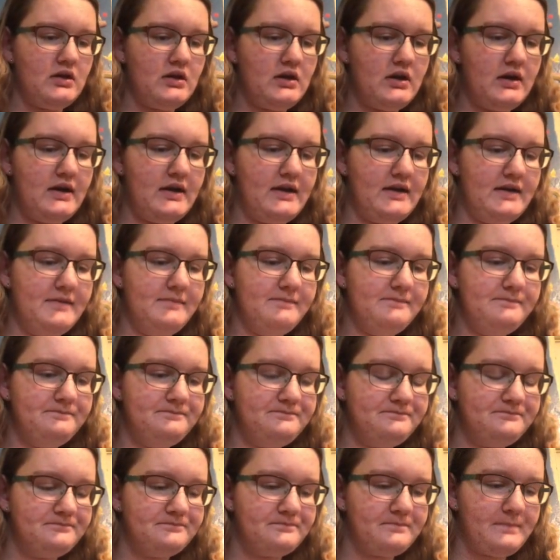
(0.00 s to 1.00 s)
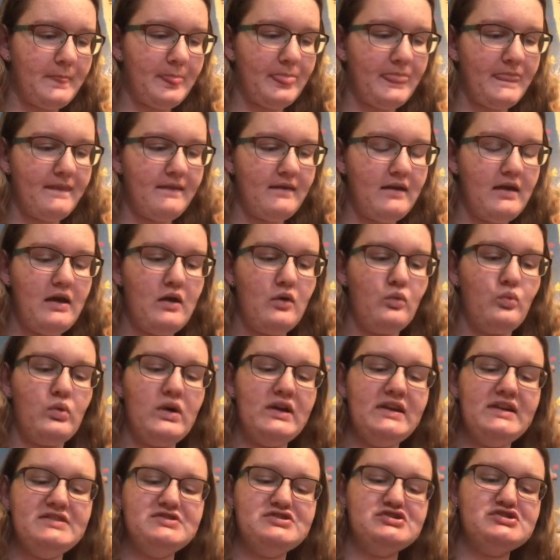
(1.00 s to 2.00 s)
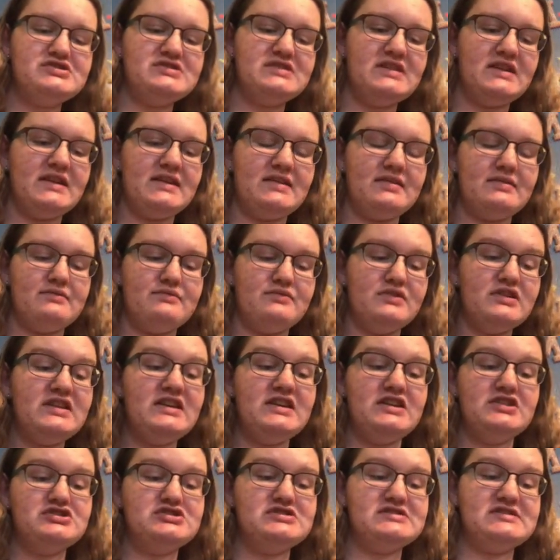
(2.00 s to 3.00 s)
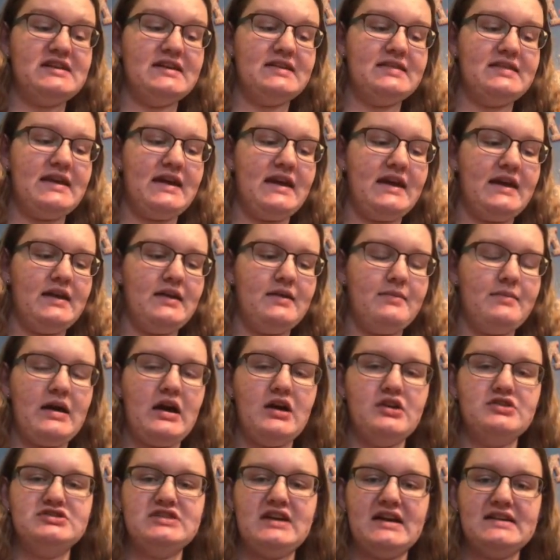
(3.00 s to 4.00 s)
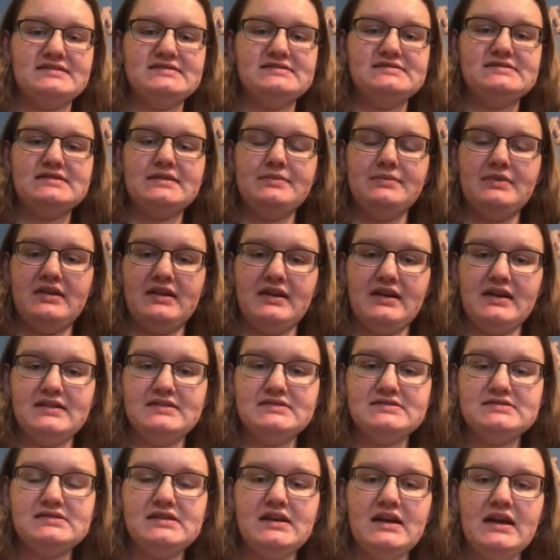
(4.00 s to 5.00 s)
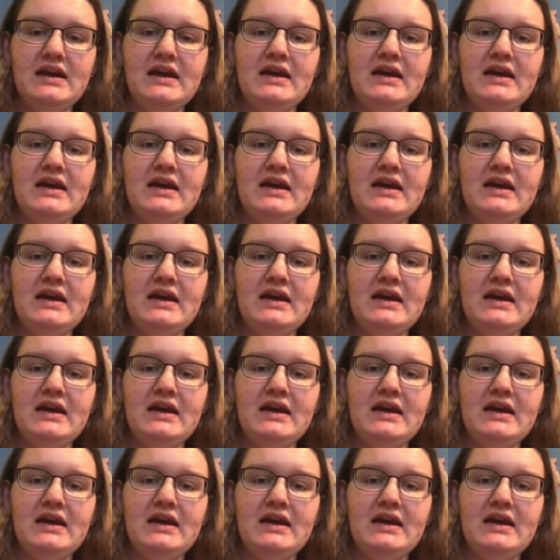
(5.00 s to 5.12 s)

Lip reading: One really interesting thing about Jackson's chameleons